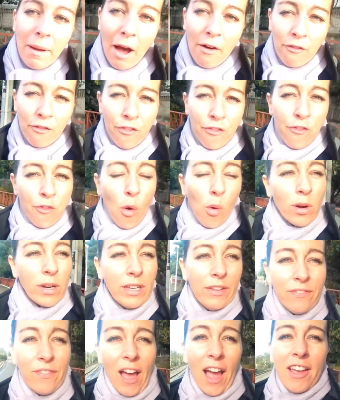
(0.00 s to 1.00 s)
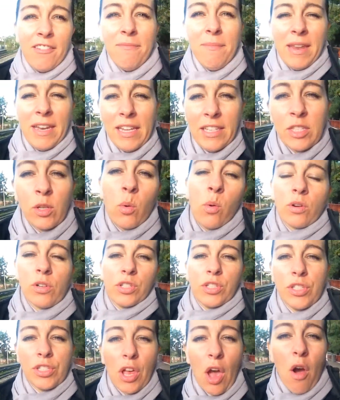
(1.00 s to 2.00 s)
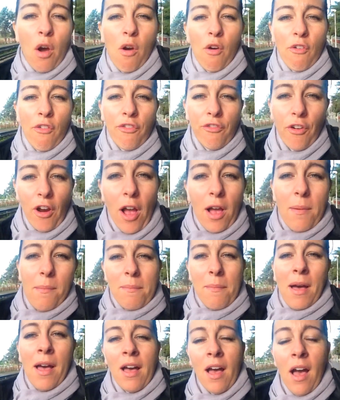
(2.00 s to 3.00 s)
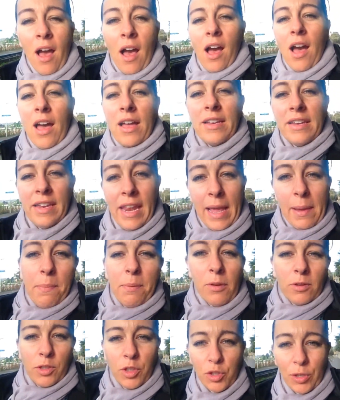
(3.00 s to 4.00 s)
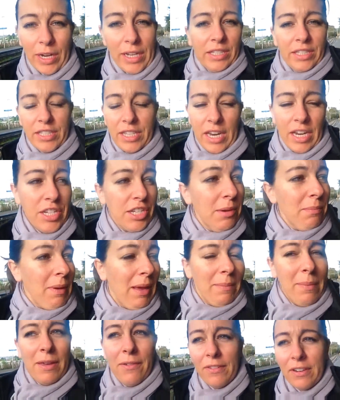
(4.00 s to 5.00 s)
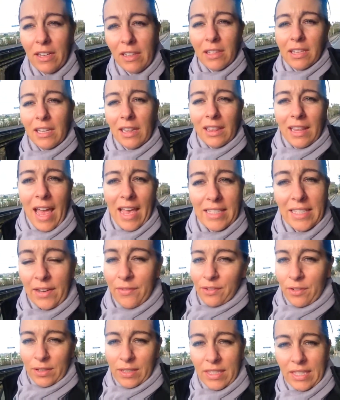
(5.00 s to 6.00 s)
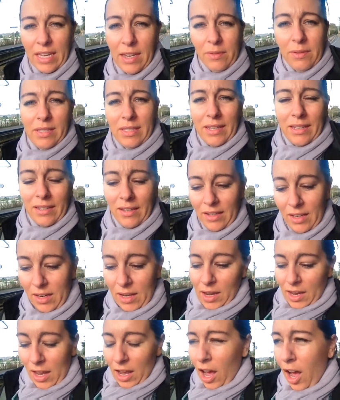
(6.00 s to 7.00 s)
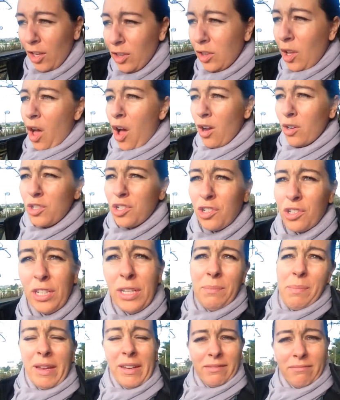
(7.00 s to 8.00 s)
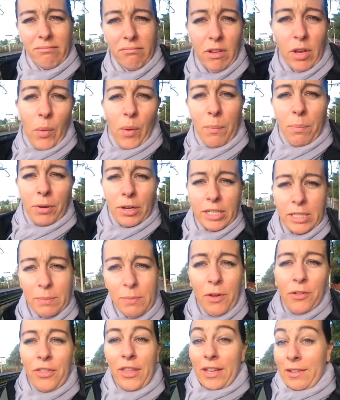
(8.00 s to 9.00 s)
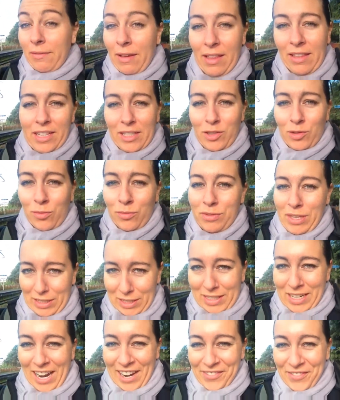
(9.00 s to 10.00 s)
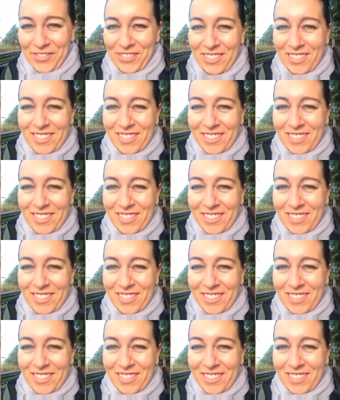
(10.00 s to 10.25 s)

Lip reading: about 45 minutes or so from Naples train station, maybe even a little less. Everyone said it was a long journey, but it went pretty smoothly, at least this time.